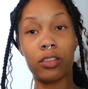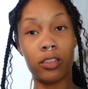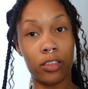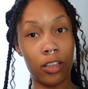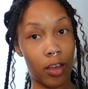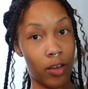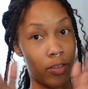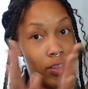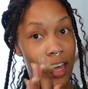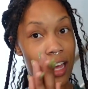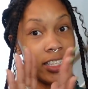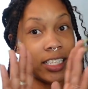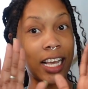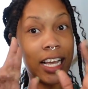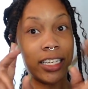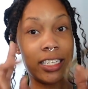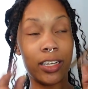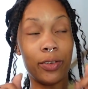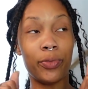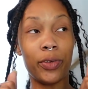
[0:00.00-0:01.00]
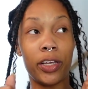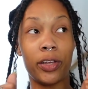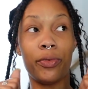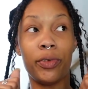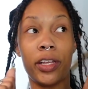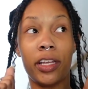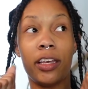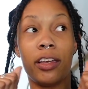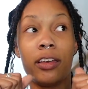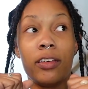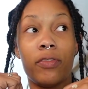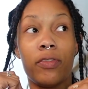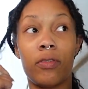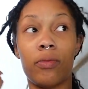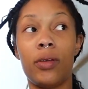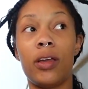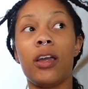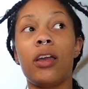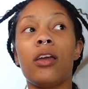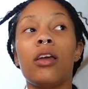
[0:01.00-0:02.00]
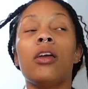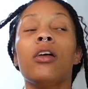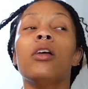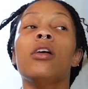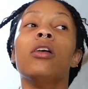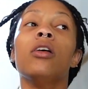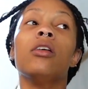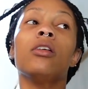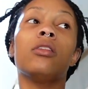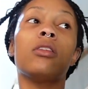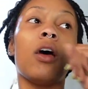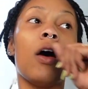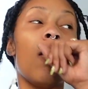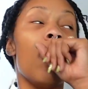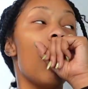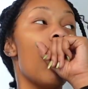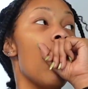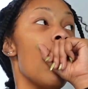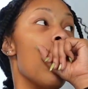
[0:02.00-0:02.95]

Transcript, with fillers: So that's actually really, really good for me. So